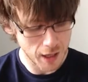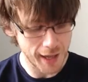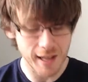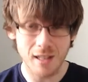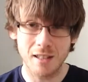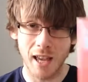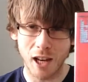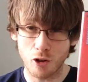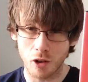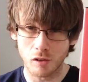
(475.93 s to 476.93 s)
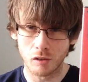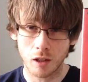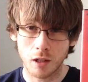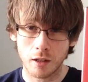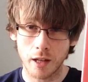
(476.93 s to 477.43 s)
It's Tetris.
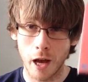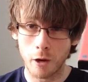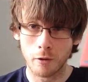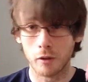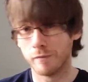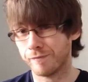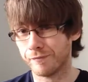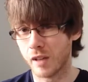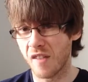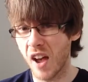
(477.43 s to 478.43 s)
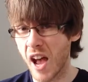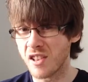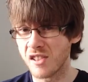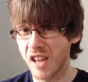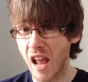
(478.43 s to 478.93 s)
Now, if I
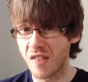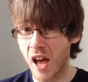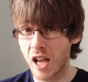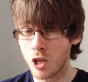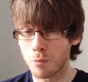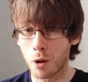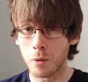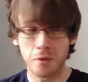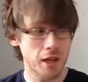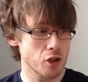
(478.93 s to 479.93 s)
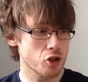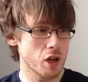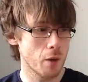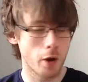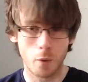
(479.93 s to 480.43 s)
hadn't said that, you'd probably think it's
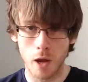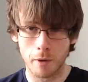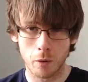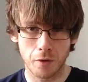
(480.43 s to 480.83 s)
straight away, oh wait a minute,